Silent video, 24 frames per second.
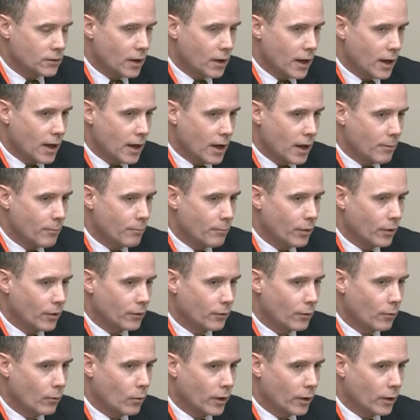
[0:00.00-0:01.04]
Um, but
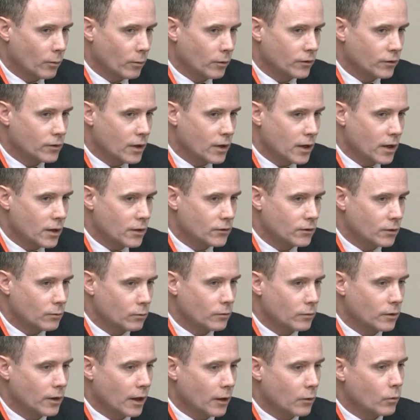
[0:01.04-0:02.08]
what I would say is that,
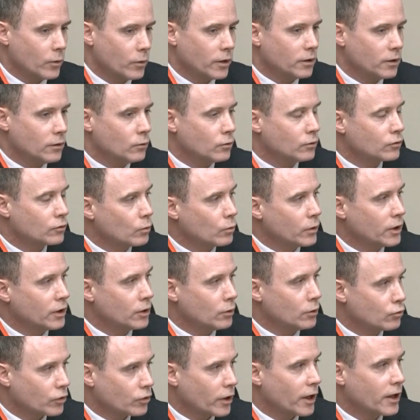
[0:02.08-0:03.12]
like, we do we do
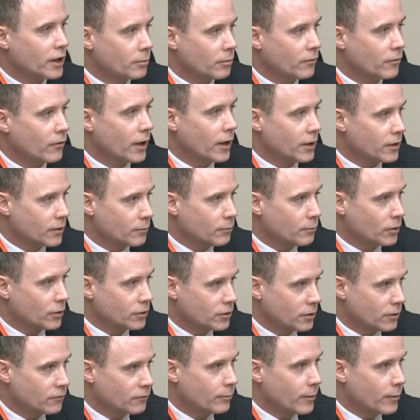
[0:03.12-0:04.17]
try to provide as much
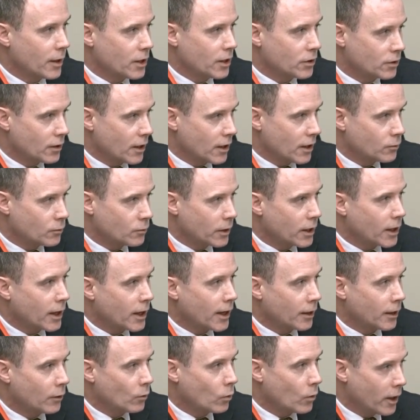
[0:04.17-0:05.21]
information as we
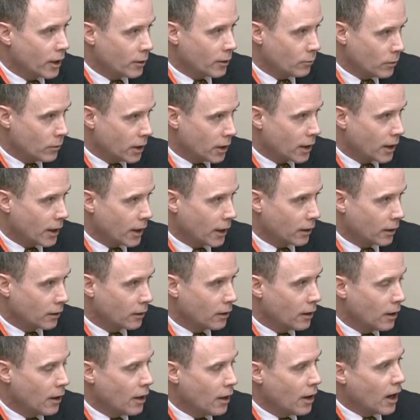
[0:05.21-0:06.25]
can when we can.
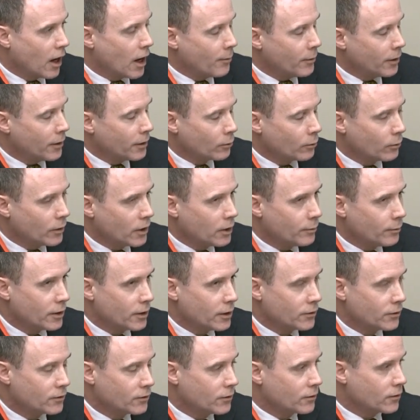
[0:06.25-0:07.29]
I mean, there will be
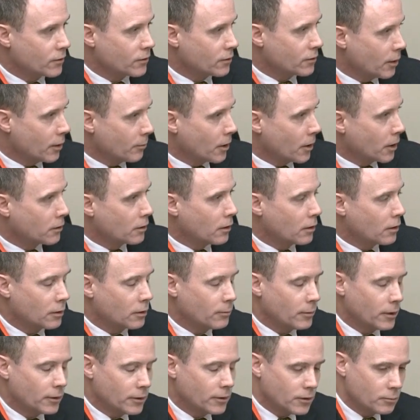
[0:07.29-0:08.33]
instances, and I'm not talking
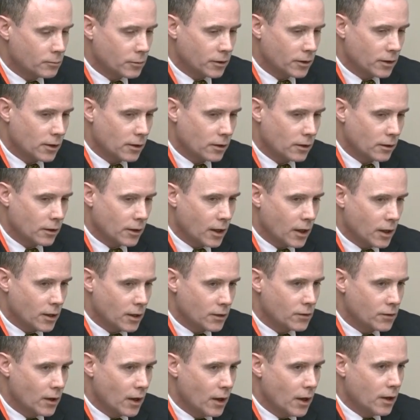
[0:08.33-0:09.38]
about this particular
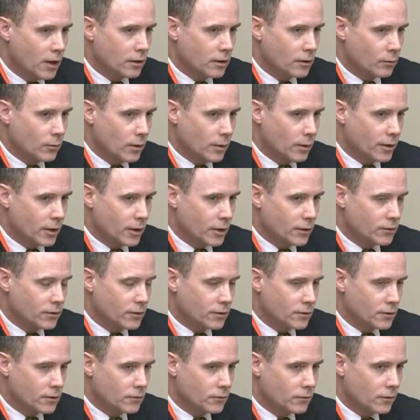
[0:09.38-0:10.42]
case. There will be
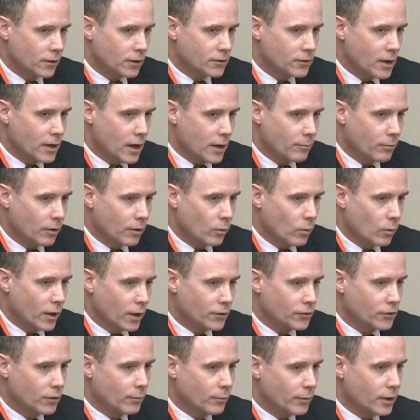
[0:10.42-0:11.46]
instances, for example, where
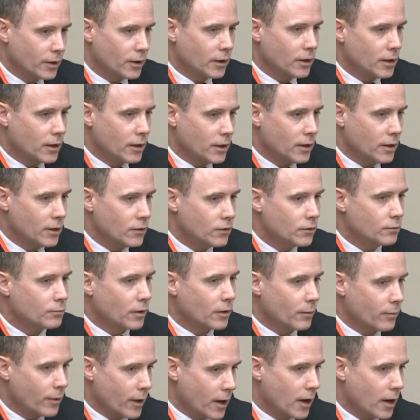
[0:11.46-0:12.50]
somebody is
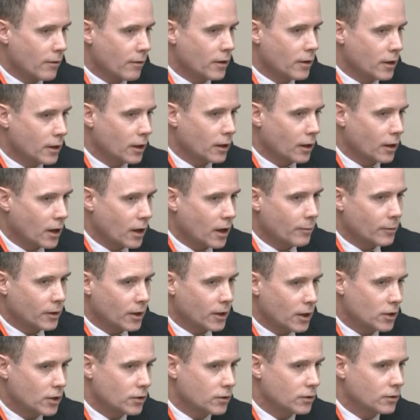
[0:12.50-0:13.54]
preparing an
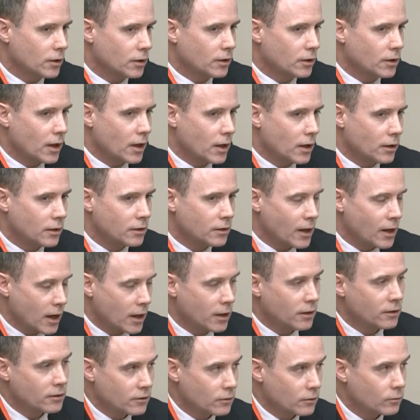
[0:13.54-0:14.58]
accommodation that they
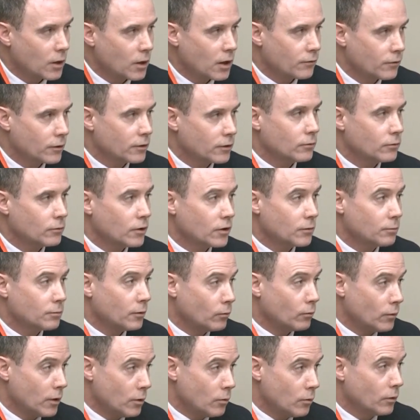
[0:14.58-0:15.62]
intend to offer to us, but
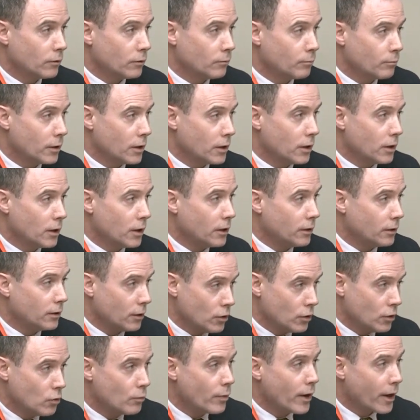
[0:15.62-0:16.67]
we wouldn't be in the
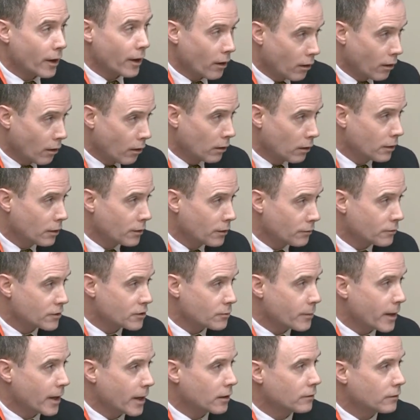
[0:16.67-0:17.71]
loop at all in
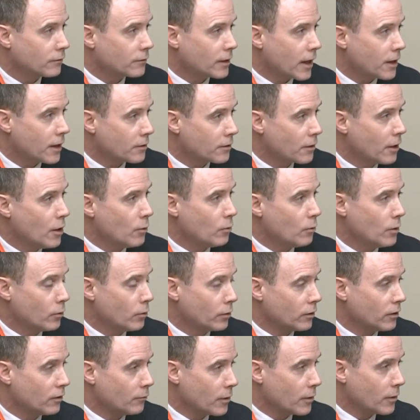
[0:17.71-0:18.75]
respect of that. We
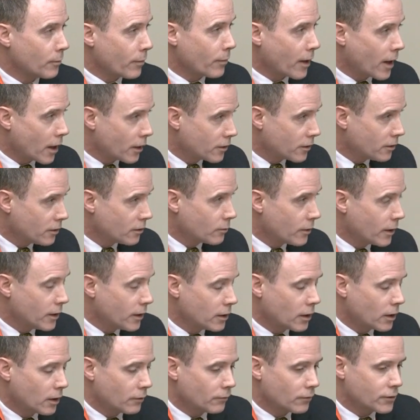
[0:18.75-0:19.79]
wouldn't have been party to any
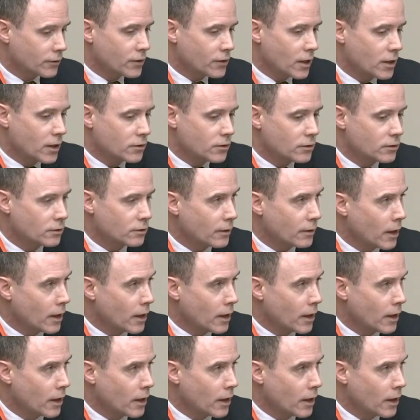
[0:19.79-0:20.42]
conversations okay.